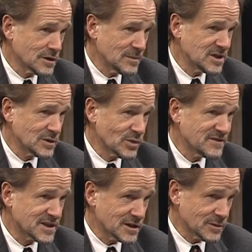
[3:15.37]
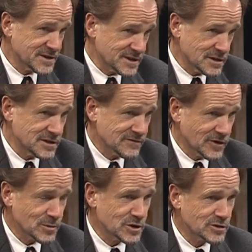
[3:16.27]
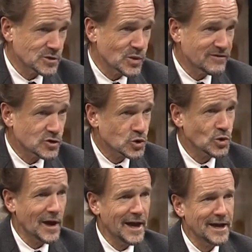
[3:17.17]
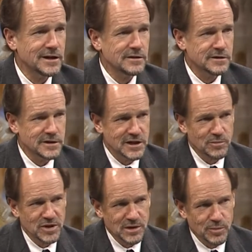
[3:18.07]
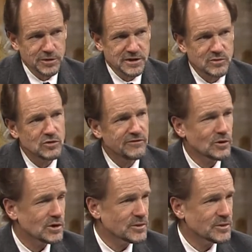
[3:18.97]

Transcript: I mean, we've sat down with the cities, the fire marshals. We've tried to get people to move forward.